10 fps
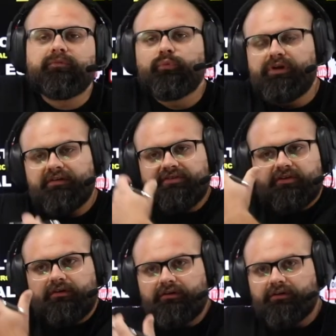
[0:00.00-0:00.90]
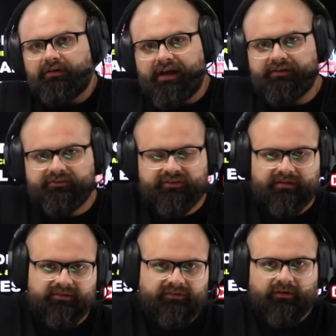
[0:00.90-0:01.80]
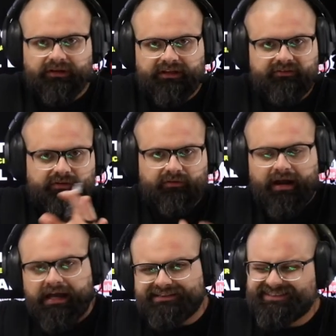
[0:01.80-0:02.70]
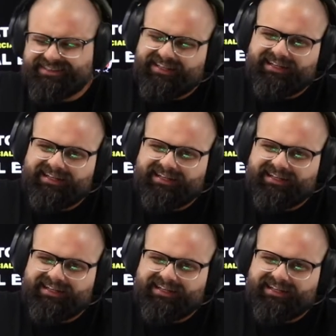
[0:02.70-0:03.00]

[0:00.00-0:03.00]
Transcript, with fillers: when you have these 100-year-old houses, they have these little lean-to garages, and they